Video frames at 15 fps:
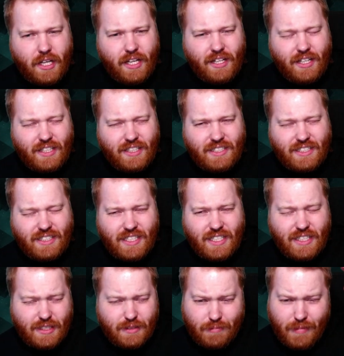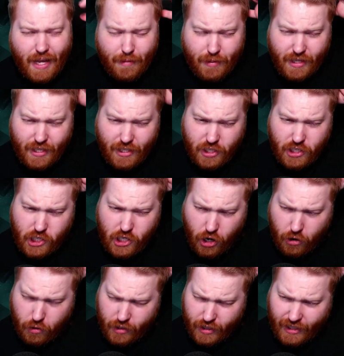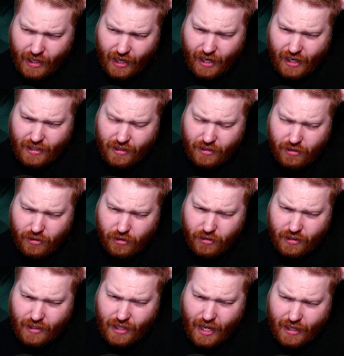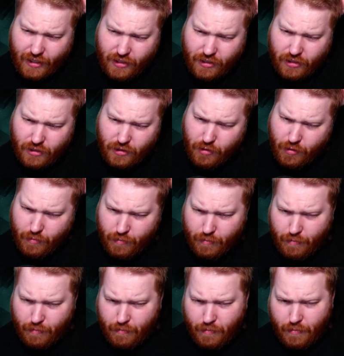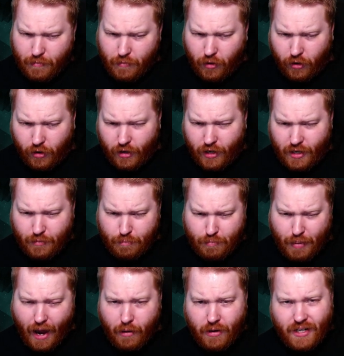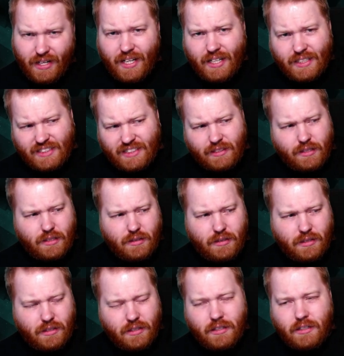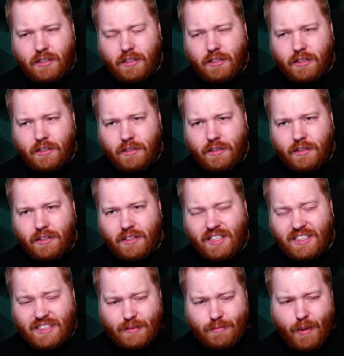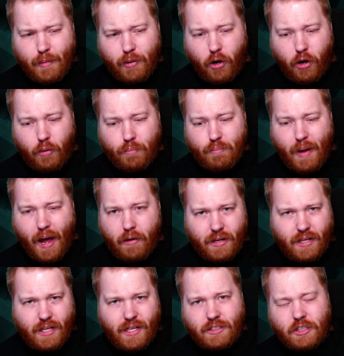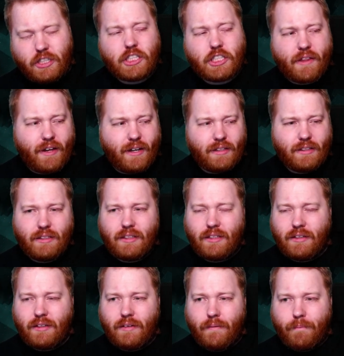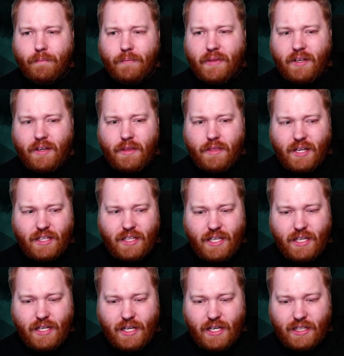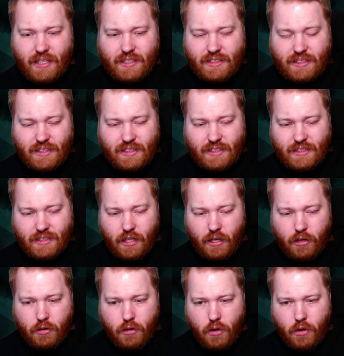Is this maybe going on like in parallels? Is this maybe all parallel to each other? That he exists now?